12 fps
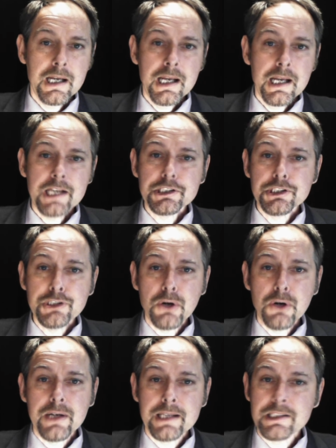It's
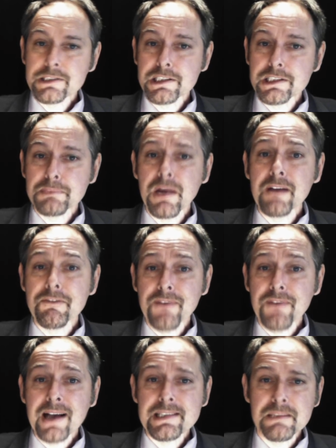shocking that despite
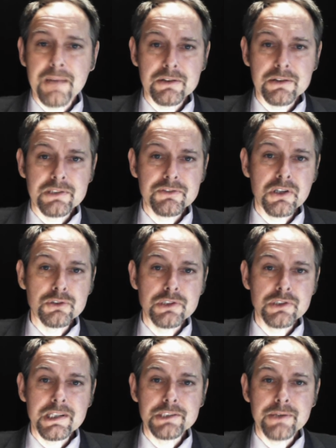vast amounts of
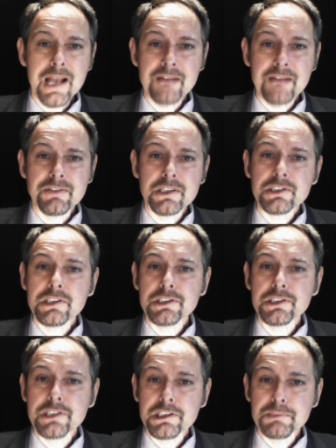contradictory evidence
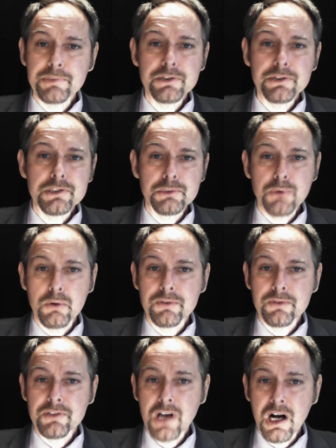that disputes the role
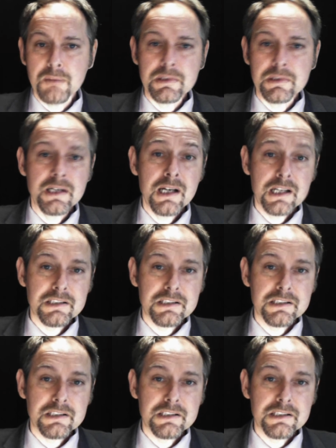of carbon